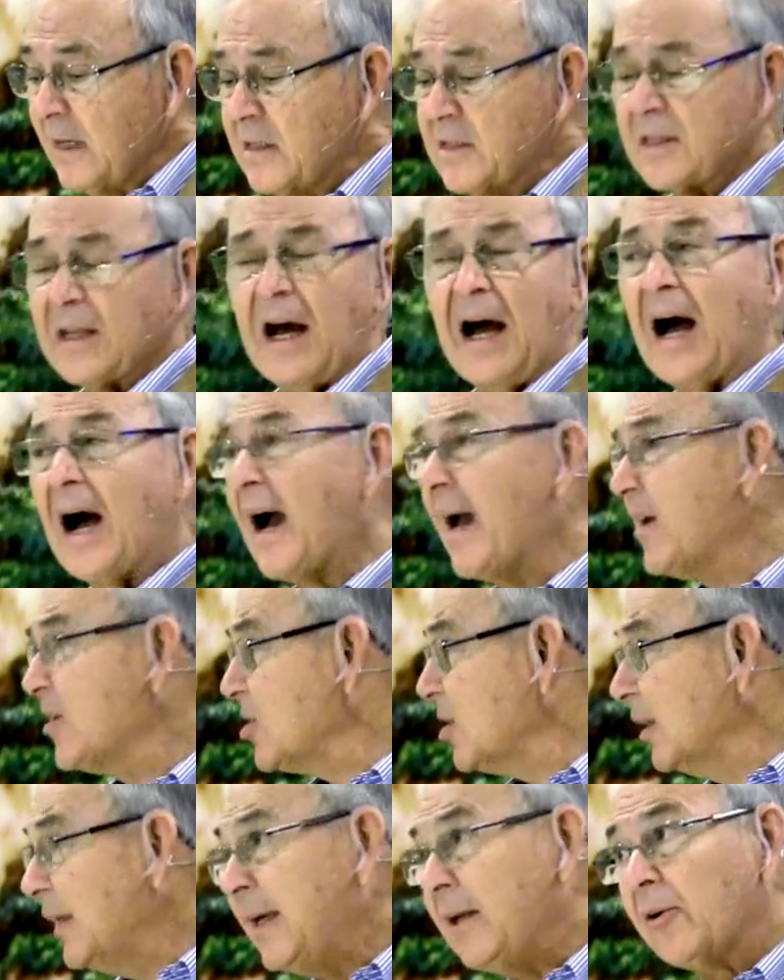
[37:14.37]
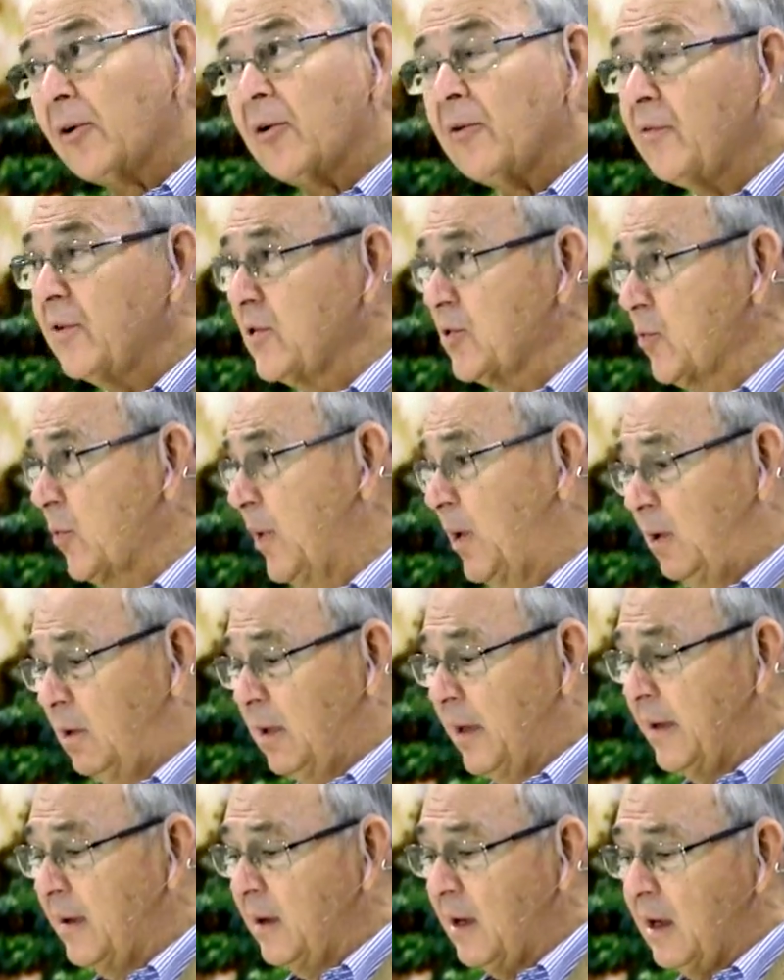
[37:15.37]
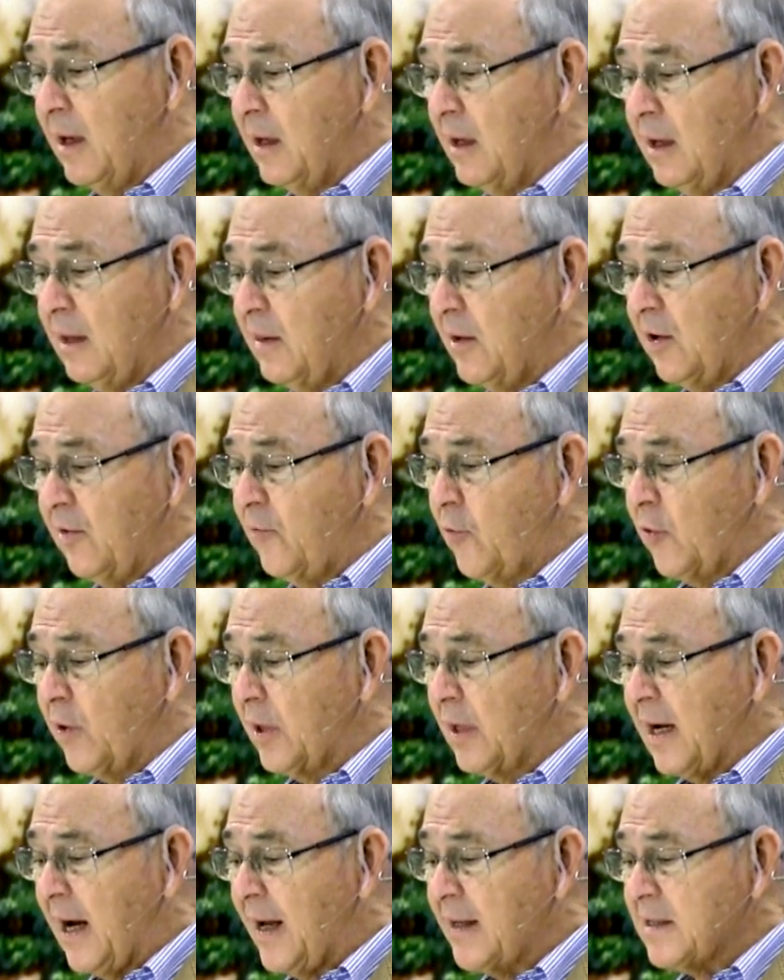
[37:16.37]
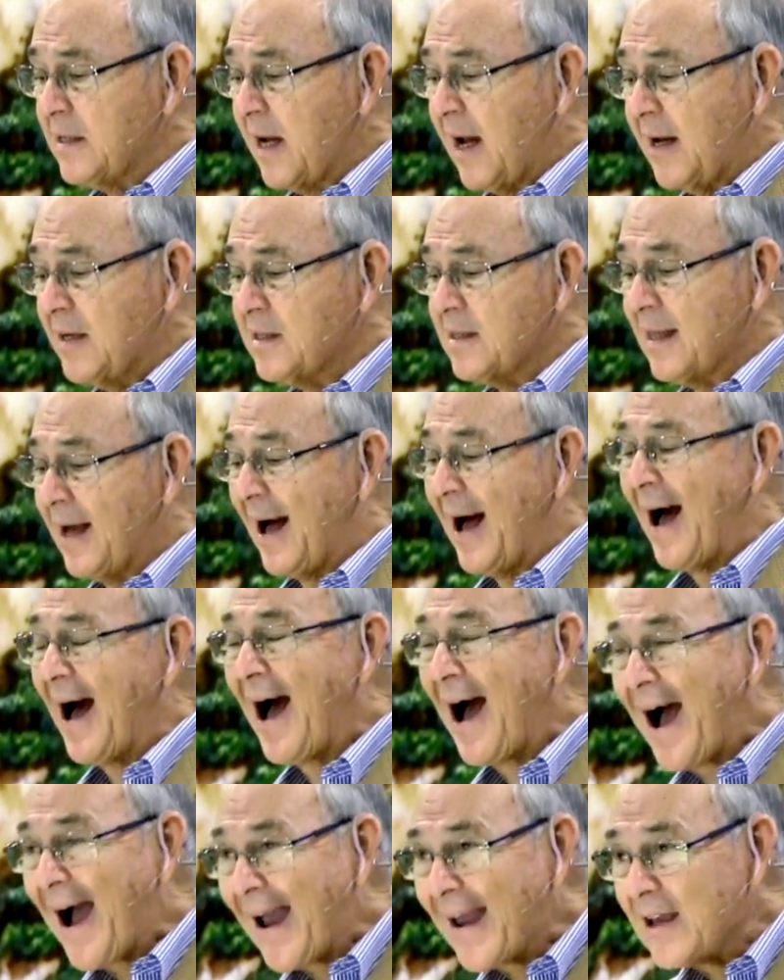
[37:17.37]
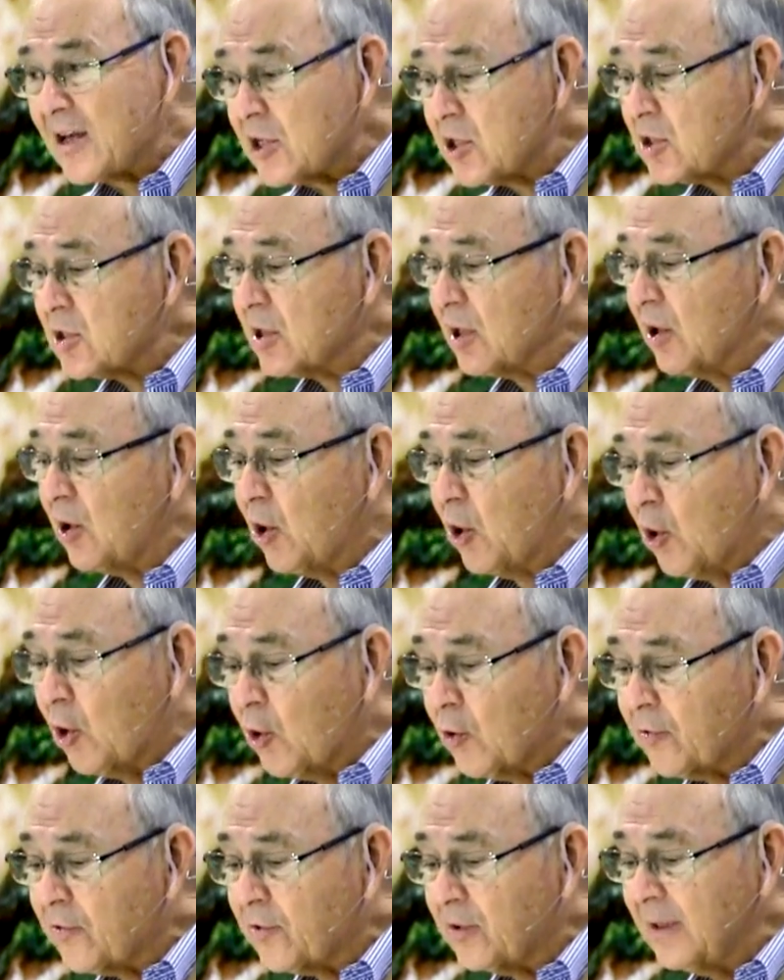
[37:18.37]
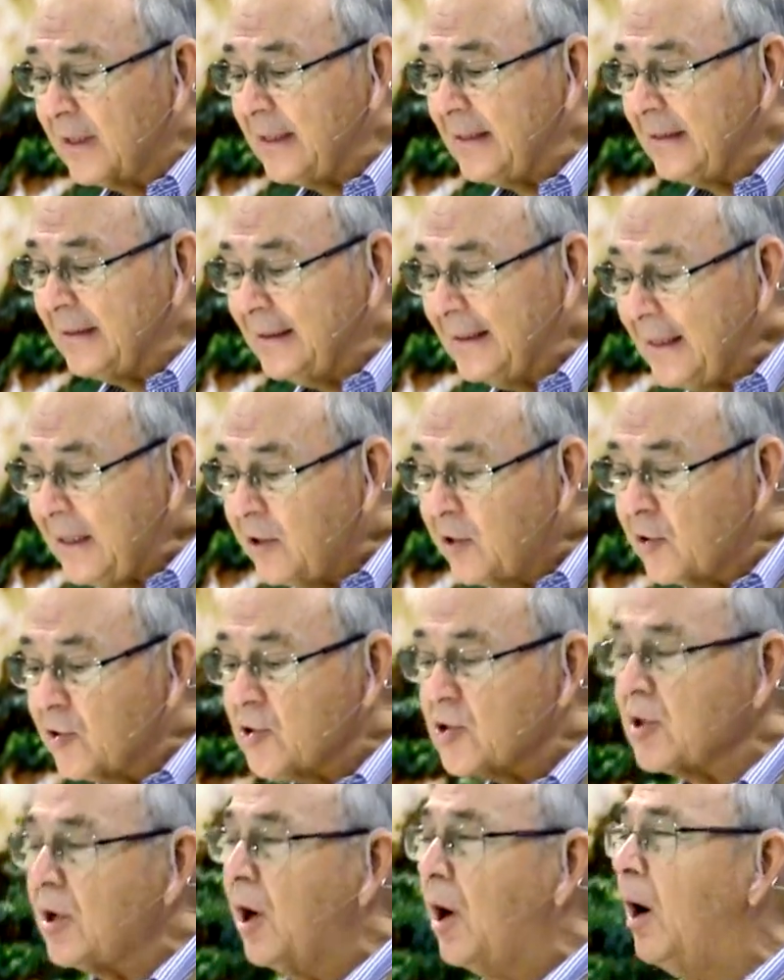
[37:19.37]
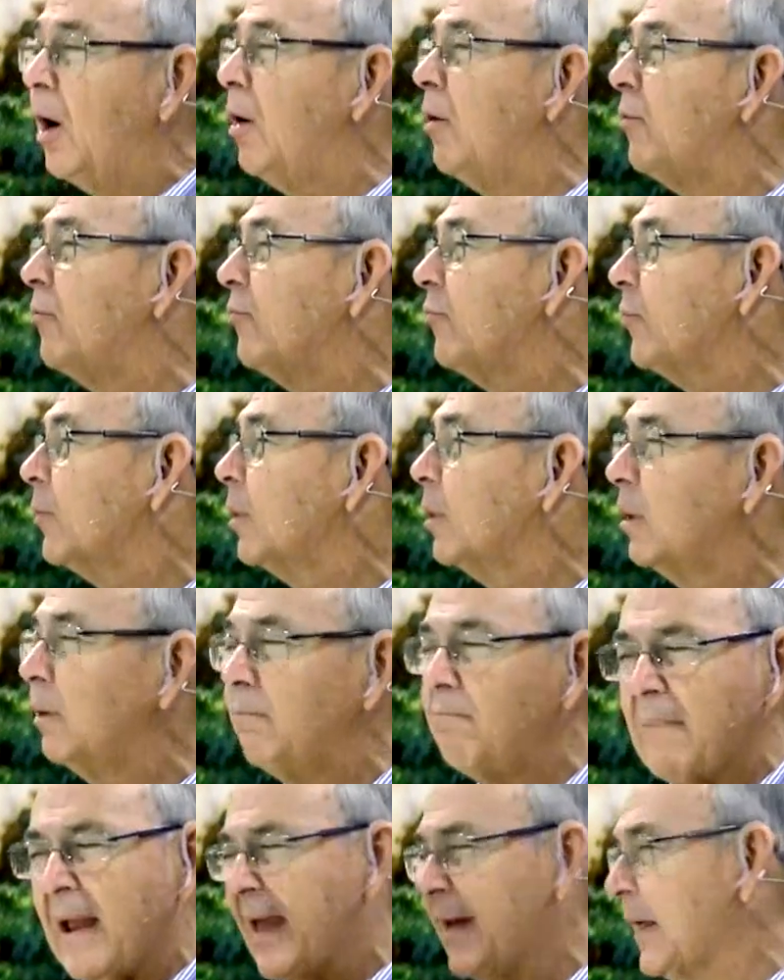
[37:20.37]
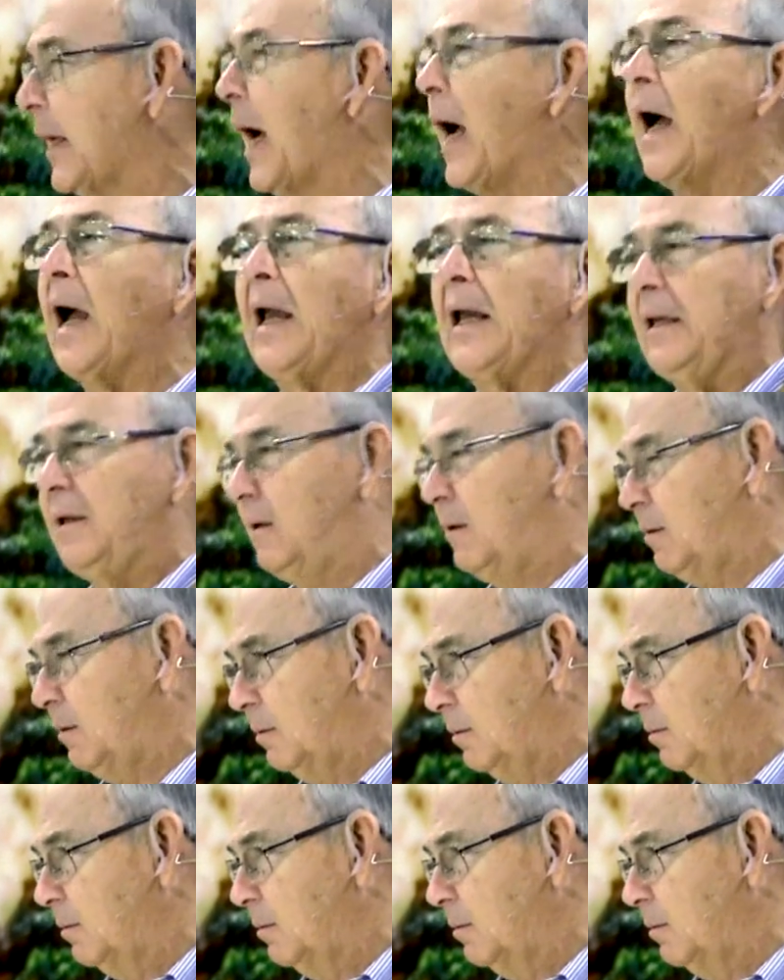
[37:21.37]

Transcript: is the highest leader of Israel, and, and, and therefore, in God's eyes, the highest earthly leaders of mankind,